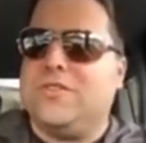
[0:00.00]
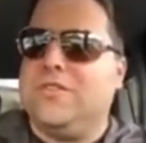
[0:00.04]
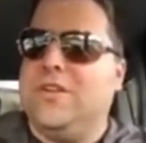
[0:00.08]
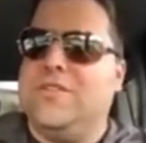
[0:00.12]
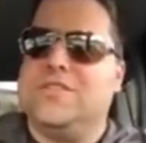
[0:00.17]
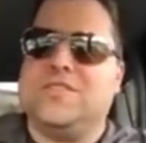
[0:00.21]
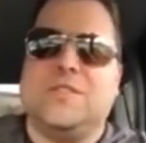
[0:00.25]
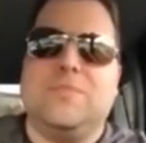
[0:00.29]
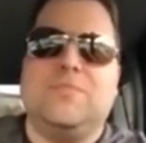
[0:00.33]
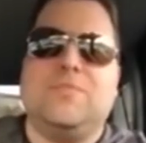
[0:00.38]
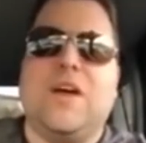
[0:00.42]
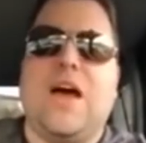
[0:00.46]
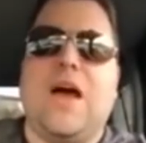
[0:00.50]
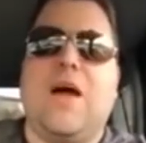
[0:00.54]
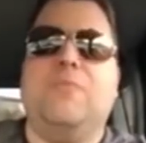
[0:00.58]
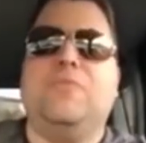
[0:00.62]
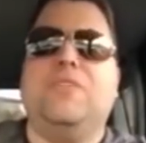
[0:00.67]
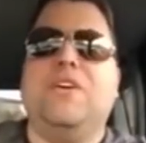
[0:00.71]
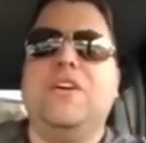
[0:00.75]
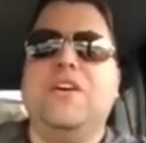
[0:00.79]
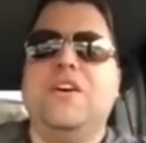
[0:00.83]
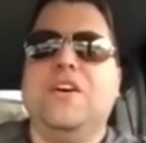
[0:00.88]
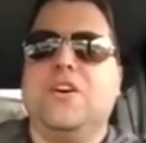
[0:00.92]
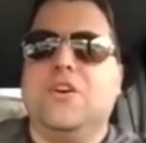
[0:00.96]
You know,
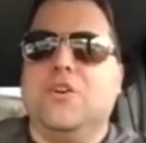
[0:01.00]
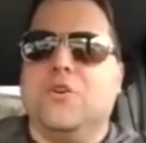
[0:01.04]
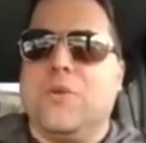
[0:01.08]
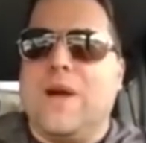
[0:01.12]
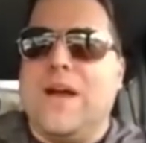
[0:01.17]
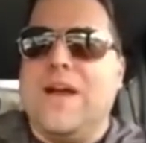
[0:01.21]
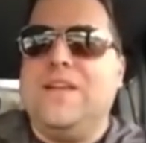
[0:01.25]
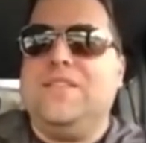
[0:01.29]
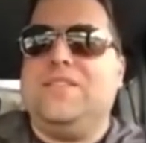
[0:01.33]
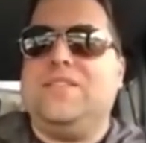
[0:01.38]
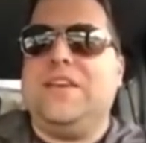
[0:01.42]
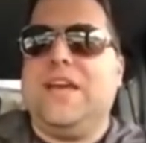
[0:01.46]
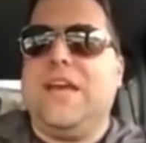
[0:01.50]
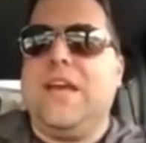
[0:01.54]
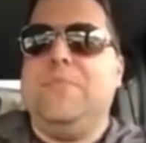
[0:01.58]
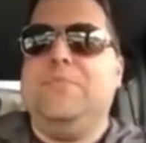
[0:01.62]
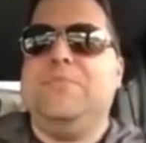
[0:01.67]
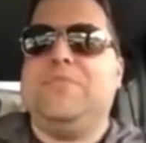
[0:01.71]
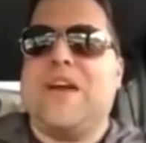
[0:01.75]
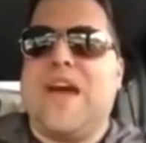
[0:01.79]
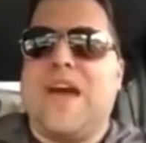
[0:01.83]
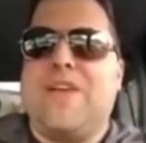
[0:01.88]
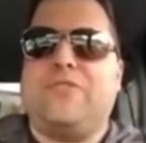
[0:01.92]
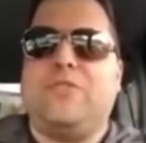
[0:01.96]
sometimes great
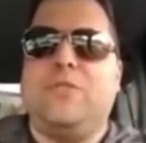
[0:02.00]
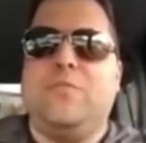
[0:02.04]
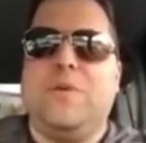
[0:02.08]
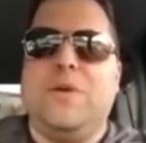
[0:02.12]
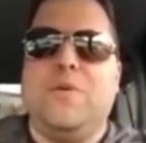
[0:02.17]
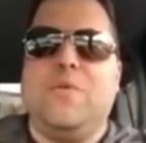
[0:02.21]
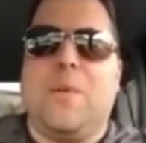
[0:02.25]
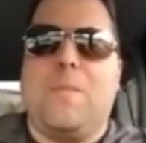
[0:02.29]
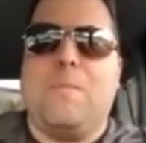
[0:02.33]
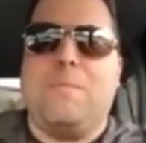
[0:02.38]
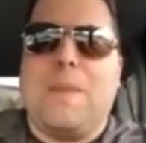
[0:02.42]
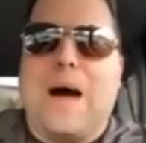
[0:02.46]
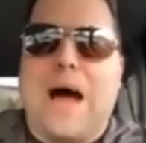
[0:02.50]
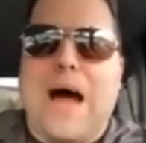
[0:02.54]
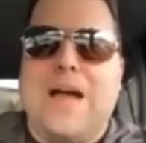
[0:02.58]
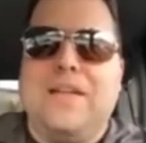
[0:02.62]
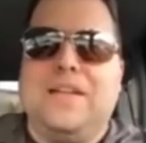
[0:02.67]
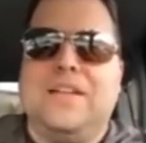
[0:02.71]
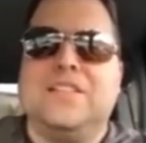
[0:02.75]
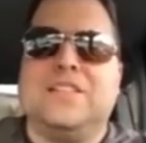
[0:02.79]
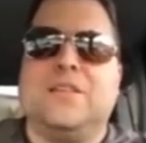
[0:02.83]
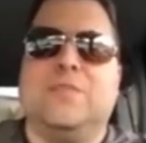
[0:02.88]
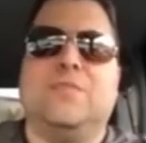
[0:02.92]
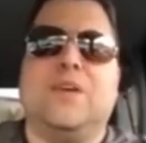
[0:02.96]
teams have to be
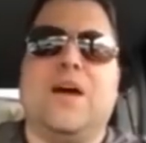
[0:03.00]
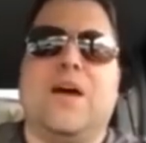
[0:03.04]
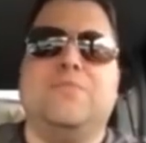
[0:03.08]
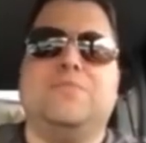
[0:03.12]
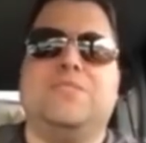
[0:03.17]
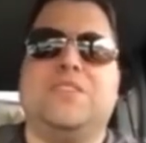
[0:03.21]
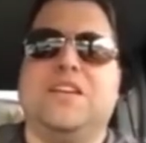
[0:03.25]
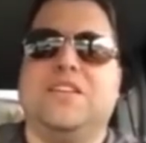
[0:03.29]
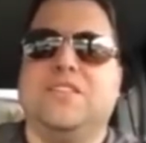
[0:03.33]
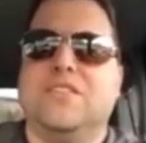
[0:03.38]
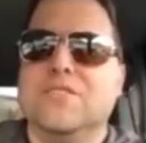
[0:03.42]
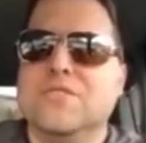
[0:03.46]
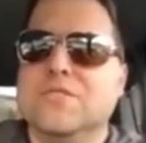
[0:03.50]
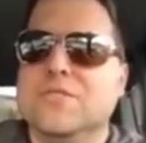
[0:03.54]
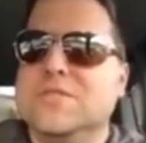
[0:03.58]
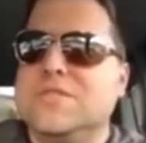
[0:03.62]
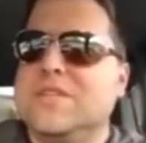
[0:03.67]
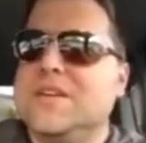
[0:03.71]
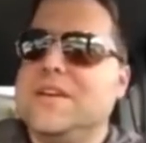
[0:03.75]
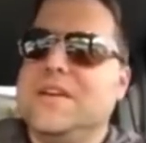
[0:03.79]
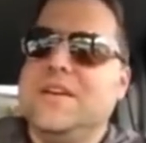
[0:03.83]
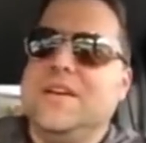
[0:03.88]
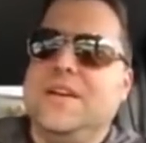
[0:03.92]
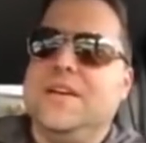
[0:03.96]
reminded. Sometimes they
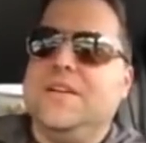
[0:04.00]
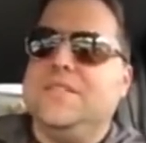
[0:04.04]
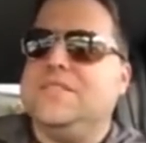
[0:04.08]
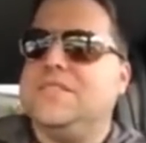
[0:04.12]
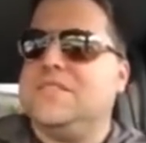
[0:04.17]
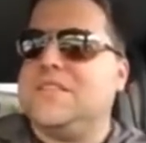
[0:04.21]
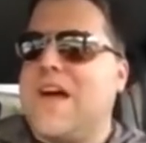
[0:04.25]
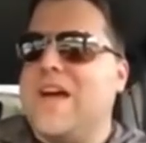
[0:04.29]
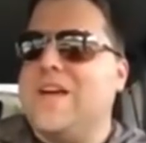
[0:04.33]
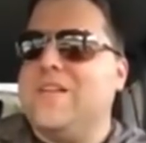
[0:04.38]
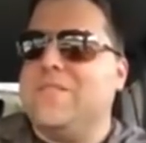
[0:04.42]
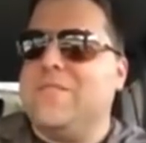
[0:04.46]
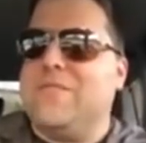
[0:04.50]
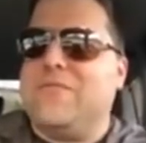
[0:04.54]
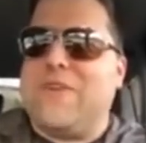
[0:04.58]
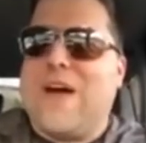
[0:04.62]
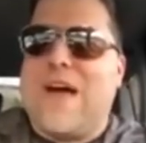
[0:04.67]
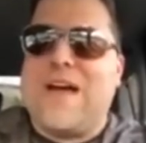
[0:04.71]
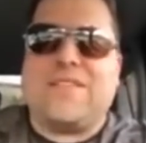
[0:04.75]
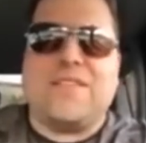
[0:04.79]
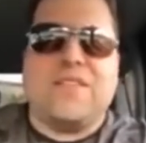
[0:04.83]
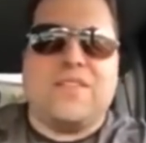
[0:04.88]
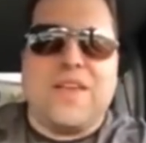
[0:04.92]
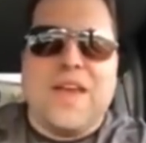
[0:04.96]
lose sight of the
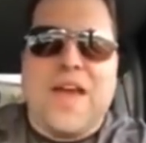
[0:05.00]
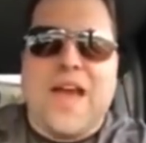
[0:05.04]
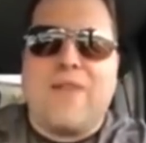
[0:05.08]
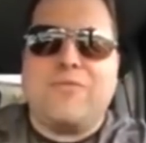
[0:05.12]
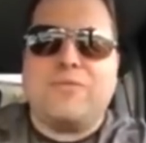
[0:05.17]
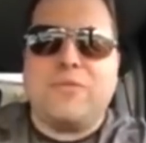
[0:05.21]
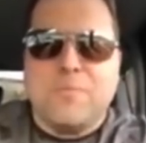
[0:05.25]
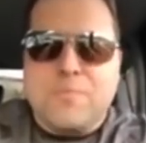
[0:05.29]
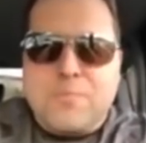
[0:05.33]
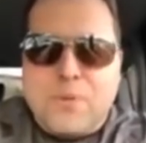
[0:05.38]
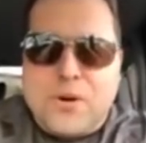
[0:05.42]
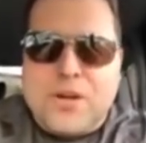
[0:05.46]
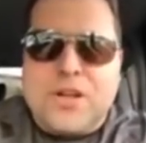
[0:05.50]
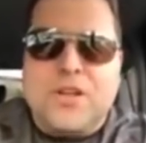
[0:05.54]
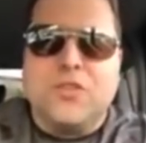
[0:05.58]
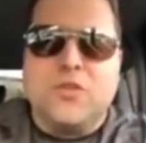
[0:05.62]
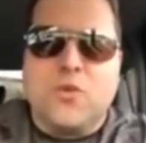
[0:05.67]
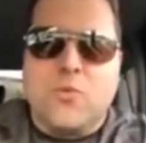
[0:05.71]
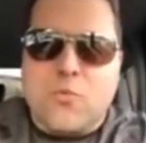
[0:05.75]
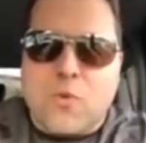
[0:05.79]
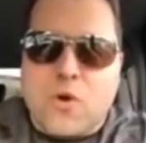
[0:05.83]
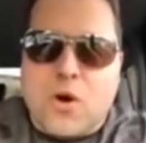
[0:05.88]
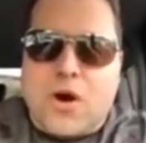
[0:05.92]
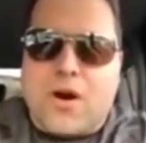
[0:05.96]
fact that they have to put in
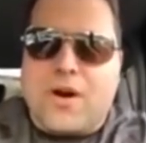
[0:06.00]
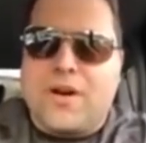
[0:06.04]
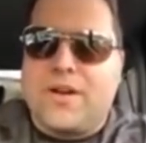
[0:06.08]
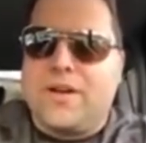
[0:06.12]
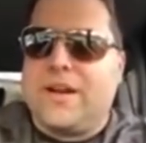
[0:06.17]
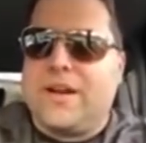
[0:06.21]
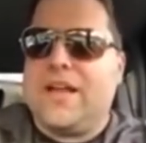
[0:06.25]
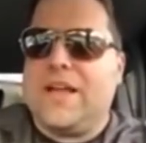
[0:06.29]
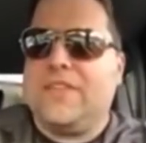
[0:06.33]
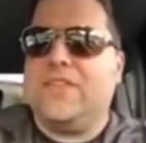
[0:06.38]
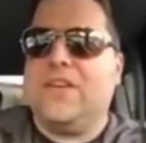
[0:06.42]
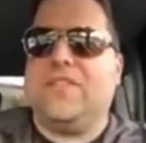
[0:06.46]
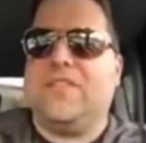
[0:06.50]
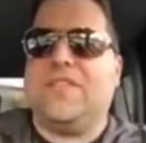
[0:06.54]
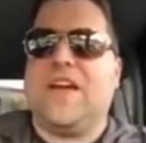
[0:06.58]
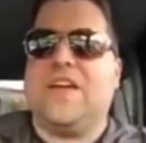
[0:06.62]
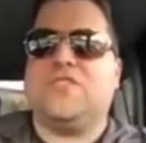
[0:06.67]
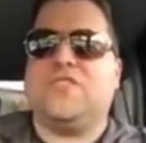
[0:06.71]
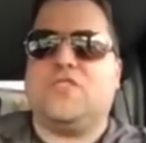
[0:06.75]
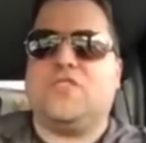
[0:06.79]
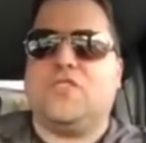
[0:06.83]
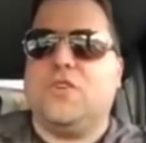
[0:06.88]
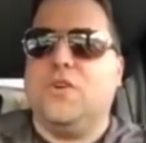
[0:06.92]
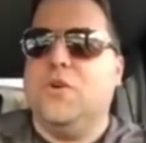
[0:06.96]
the work. And I think
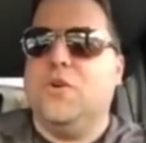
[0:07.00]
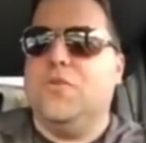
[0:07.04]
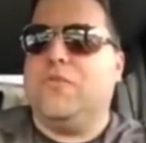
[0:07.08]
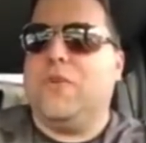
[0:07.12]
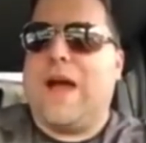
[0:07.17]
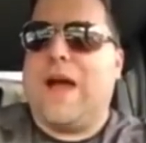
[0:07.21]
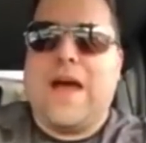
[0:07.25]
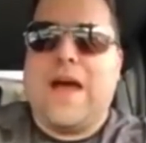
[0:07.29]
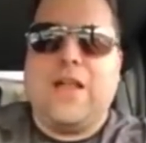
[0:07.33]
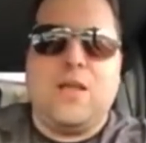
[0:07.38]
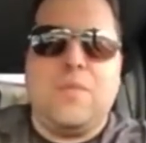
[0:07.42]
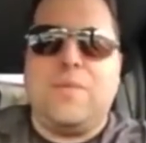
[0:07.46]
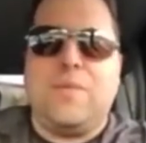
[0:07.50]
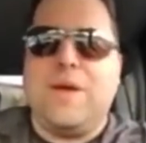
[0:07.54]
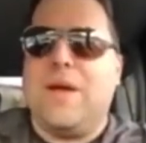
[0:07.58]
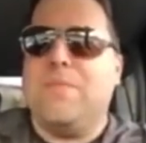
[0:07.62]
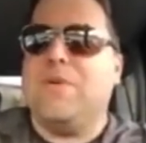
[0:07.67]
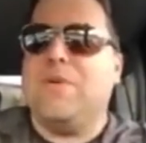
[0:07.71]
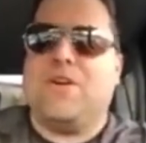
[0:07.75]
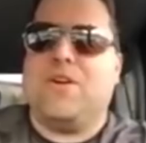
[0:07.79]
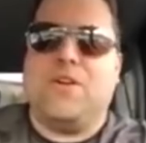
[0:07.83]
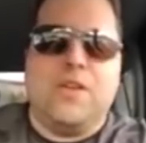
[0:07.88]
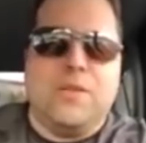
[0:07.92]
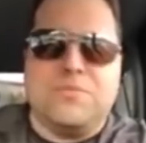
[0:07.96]
that's true for
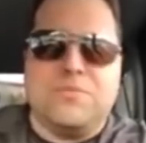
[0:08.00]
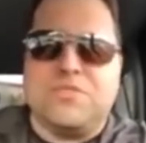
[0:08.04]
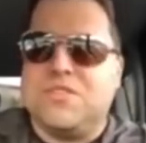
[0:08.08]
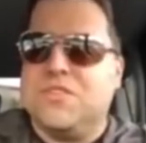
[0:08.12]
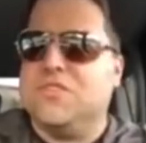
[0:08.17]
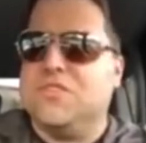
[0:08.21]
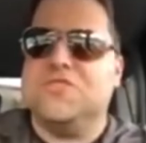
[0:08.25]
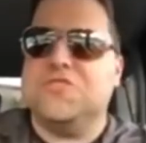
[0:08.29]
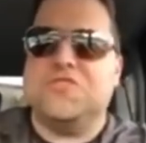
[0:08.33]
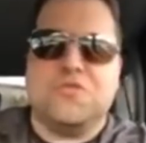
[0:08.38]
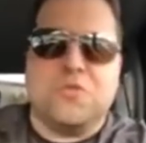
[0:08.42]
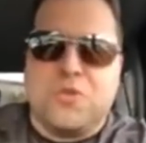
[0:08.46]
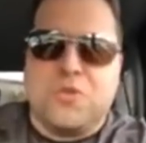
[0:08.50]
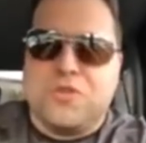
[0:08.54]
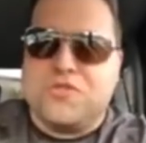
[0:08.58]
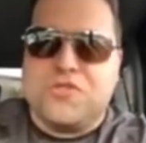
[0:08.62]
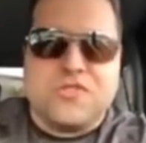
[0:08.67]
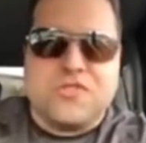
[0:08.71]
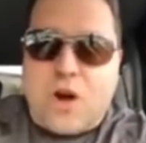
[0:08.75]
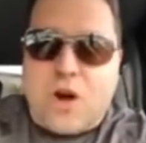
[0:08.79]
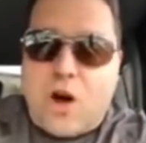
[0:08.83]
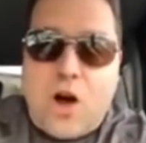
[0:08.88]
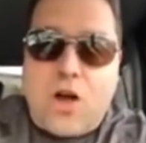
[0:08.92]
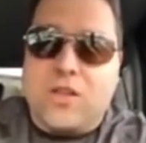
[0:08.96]
Alabama, Clemson, the
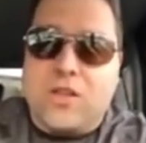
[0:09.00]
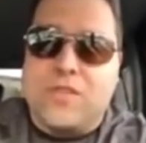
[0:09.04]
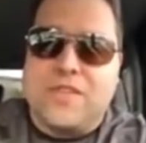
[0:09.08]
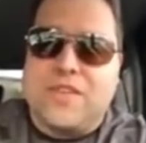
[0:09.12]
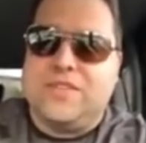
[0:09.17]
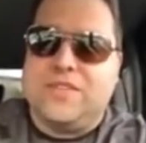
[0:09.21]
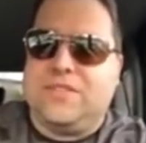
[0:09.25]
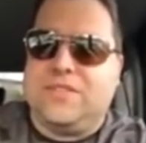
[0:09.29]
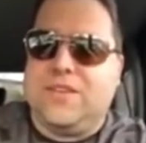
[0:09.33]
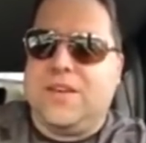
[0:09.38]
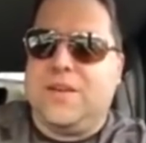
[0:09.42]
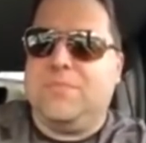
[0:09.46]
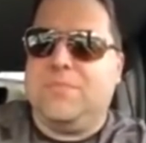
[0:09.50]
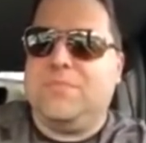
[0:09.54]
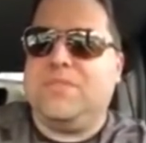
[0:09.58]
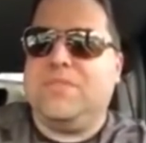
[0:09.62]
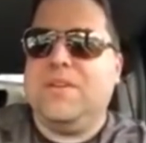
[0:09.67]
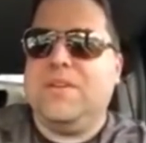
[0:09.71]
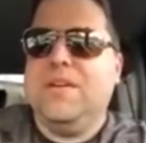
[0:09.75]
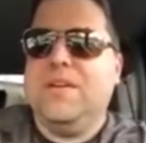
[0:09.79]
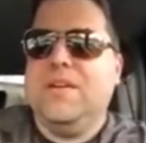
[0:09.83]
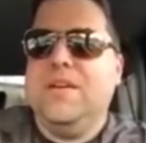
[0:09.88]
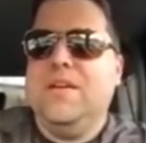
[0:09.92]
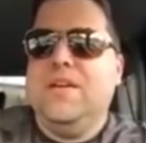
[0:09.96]
Georgias, all of these teams.